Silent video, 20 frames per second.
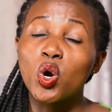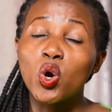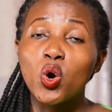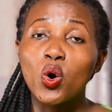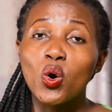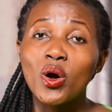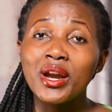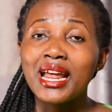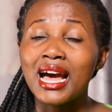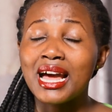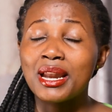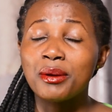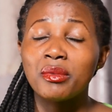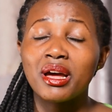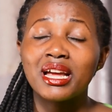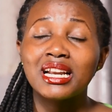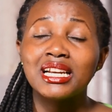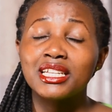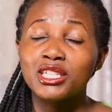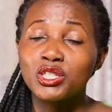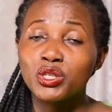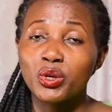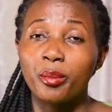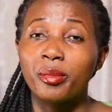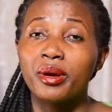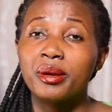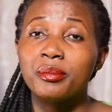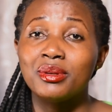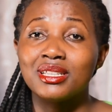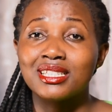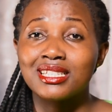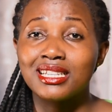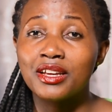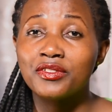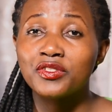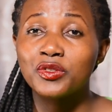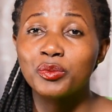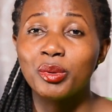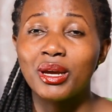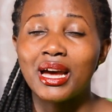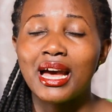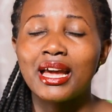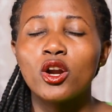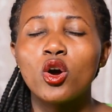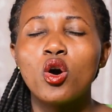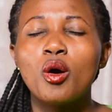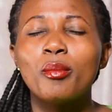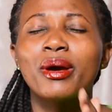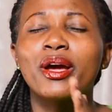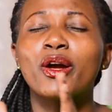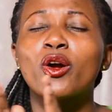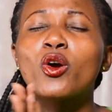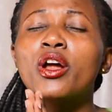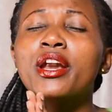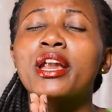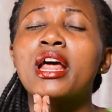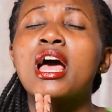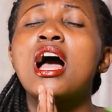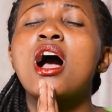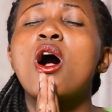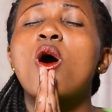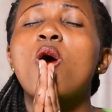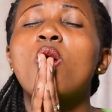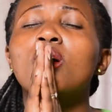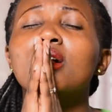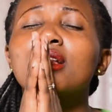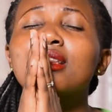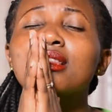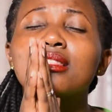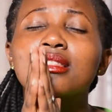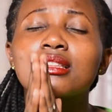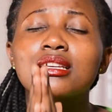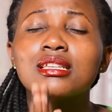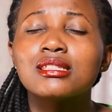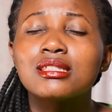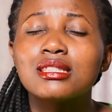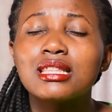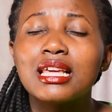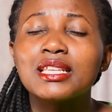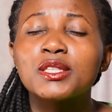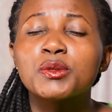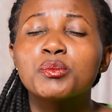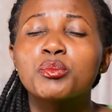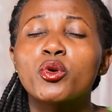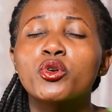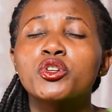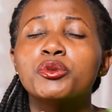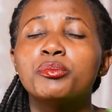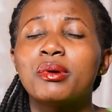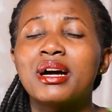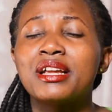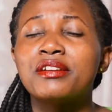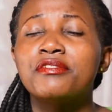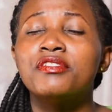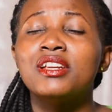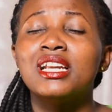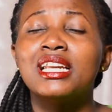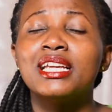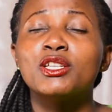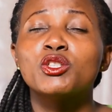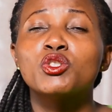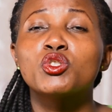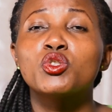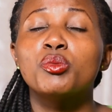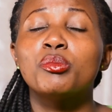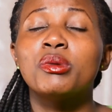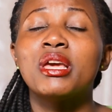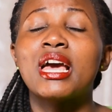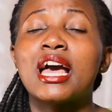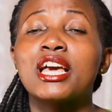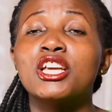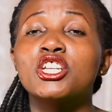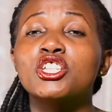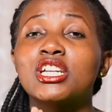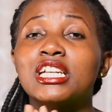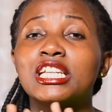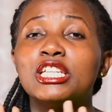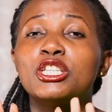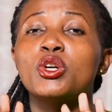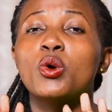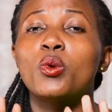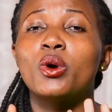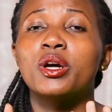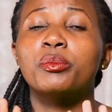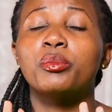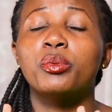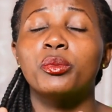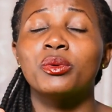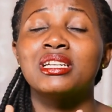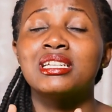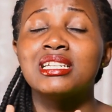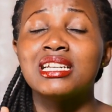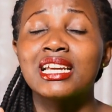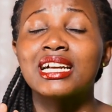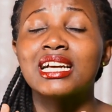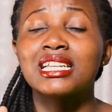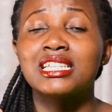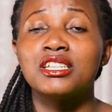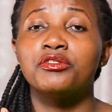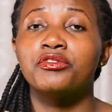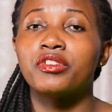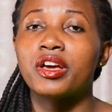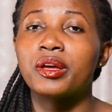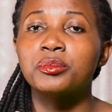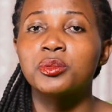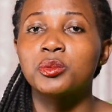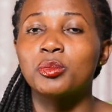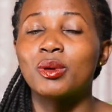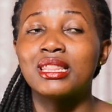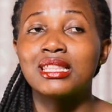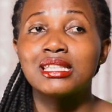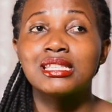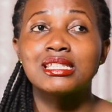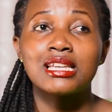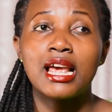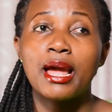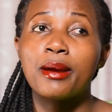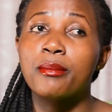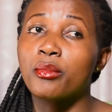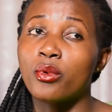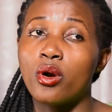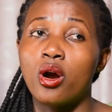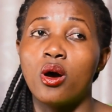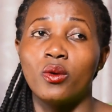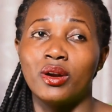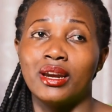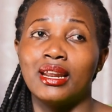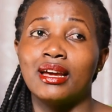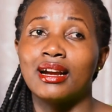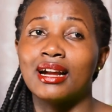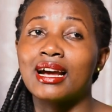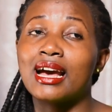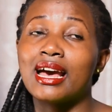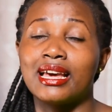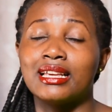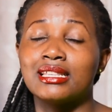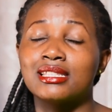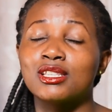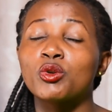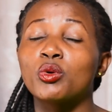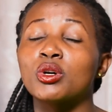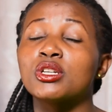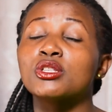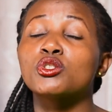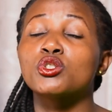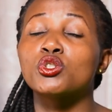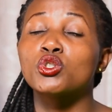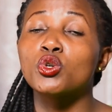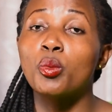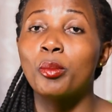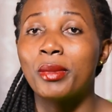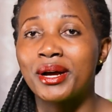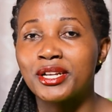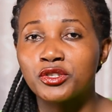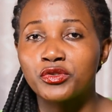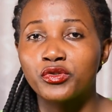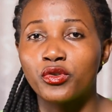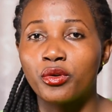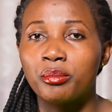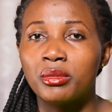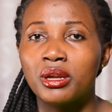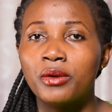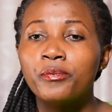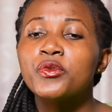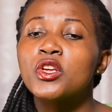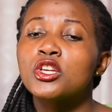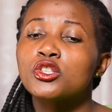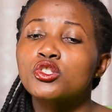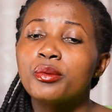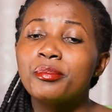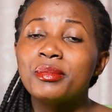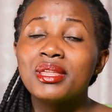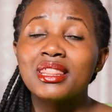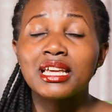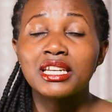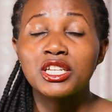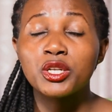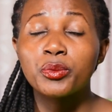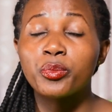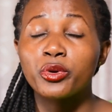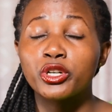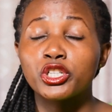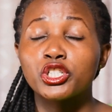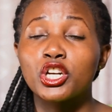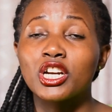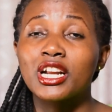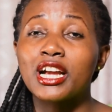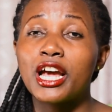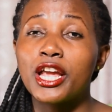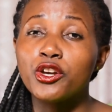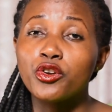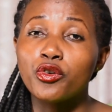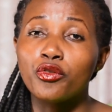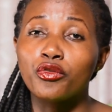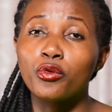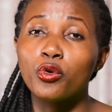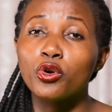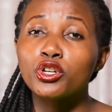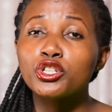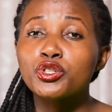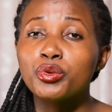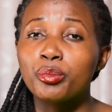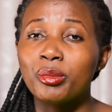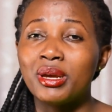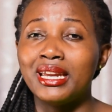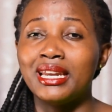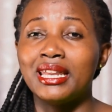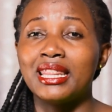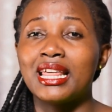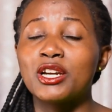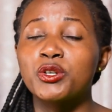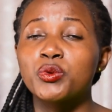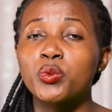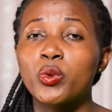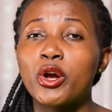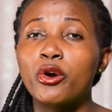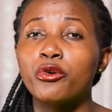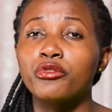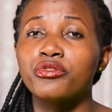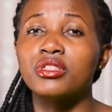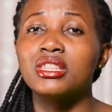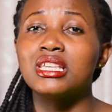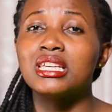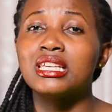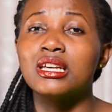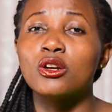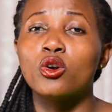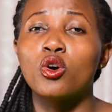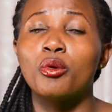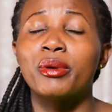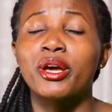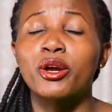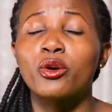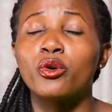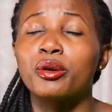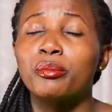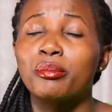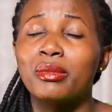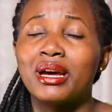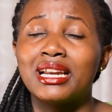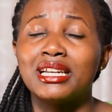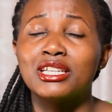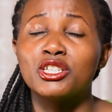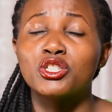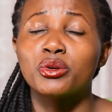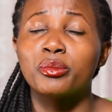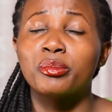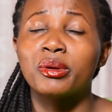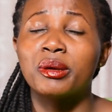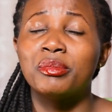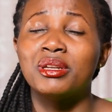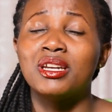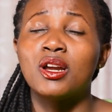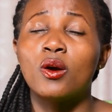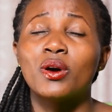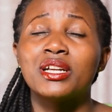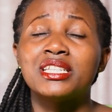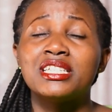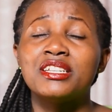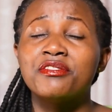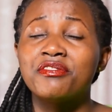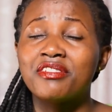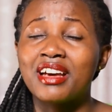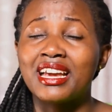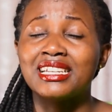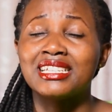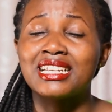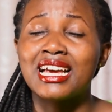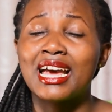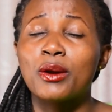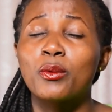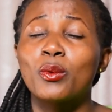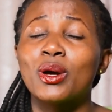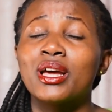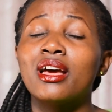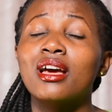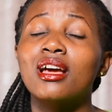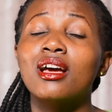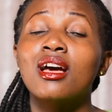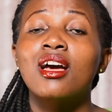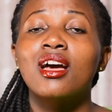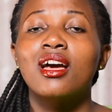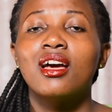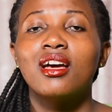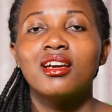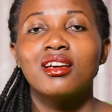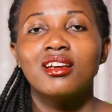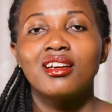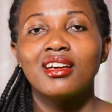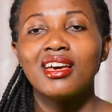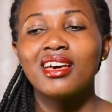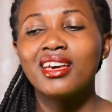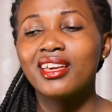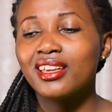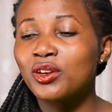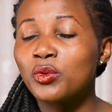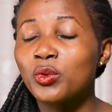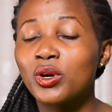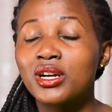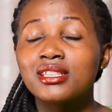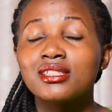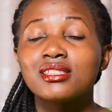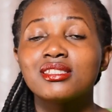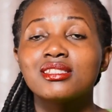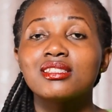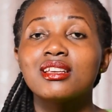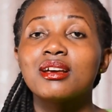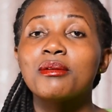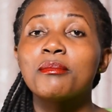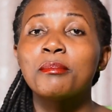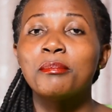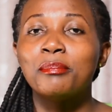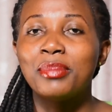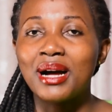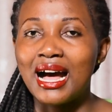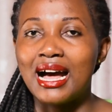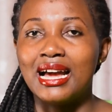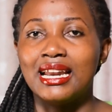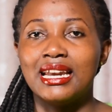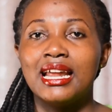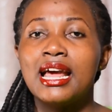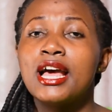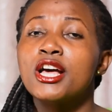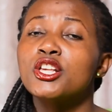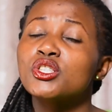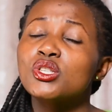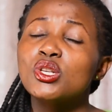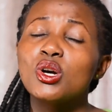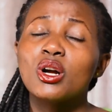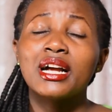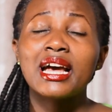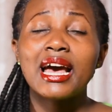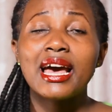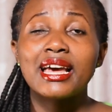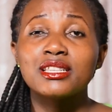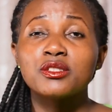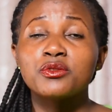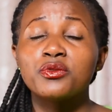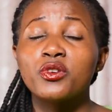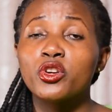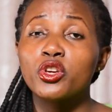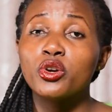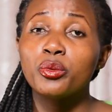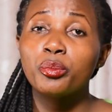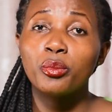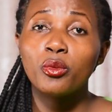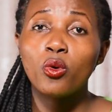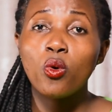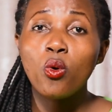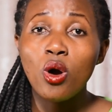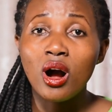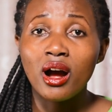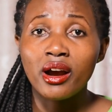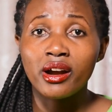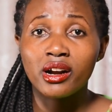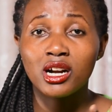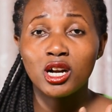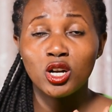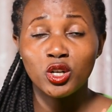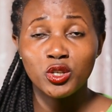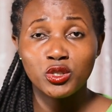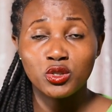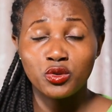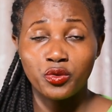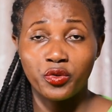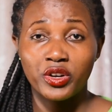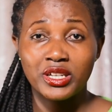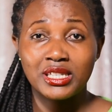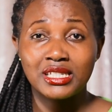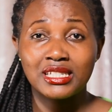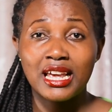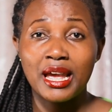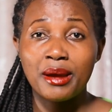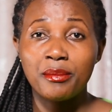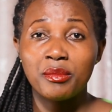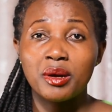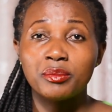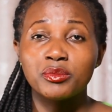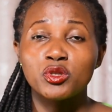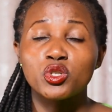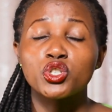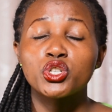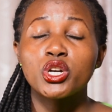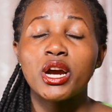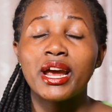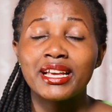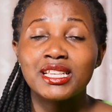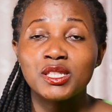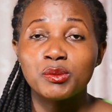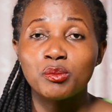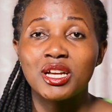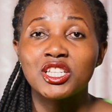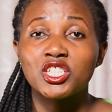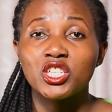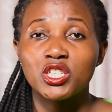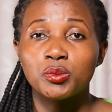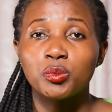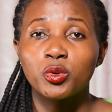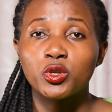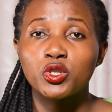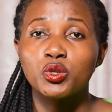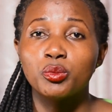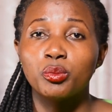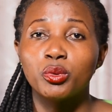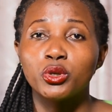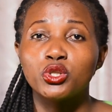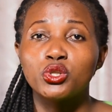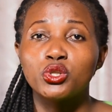gone and my little baby is left behind. Oh my God, all these things brought bad feelings to me. I usually don't want negative vibes, but this time round, guys, it was too much for me. So me, the depression kind of got to me in that way of thinking, oh my God, my little baby, now what if I died? Well, it was bad. So guys, for you who are close to first time moms, try as much as possible